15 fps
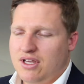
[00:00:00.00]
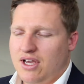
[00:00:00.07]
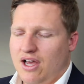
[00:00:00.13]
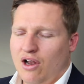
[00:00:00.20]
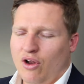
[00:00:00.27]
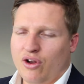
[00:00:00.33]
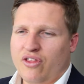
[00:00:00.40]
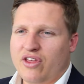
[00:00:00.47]

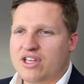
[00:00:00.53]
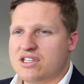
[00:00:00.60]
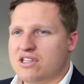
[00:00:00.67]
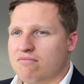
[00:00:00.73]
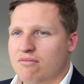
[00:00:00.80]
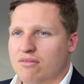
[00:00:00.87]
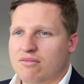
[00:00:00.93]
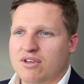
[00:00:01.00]
a lot of
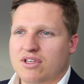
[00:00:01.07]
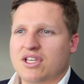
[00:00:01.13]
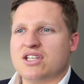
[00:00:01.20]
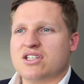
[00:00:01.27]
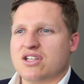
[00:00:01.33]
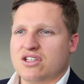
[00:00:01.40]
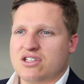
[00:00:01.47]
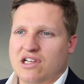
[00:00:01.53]
these
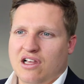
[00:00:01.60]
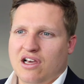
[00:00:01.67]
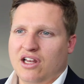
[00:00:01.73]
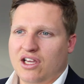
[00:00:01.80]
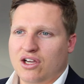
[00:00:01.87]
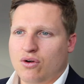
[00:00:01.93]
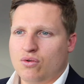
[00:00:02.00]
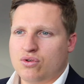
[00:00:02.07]
distance
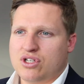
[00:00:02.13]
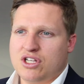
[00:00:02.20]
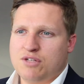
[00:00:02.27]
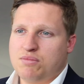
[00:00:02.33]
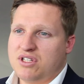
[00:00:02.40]
learning courses,